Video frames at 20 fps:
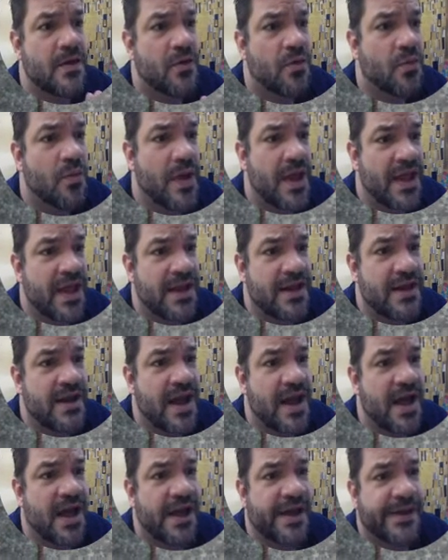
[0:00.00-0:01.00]
When
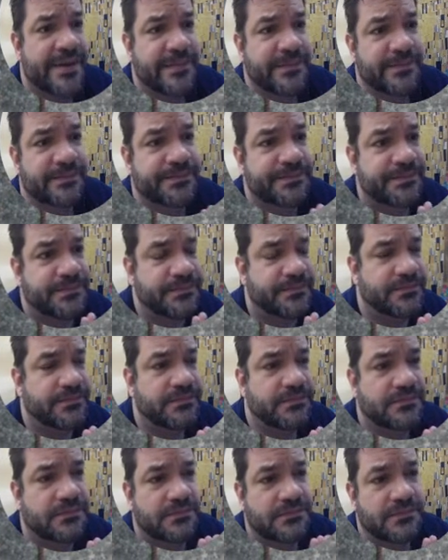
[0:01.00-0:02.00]

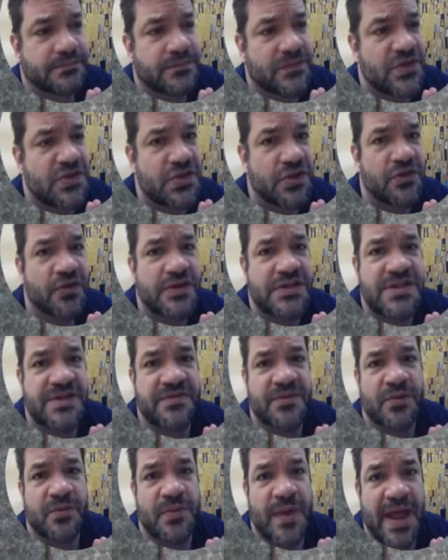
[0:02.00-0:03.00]
Sir
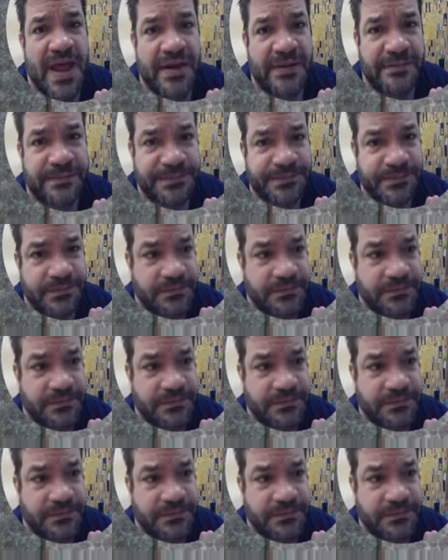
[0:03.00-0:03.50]
Christopher Wren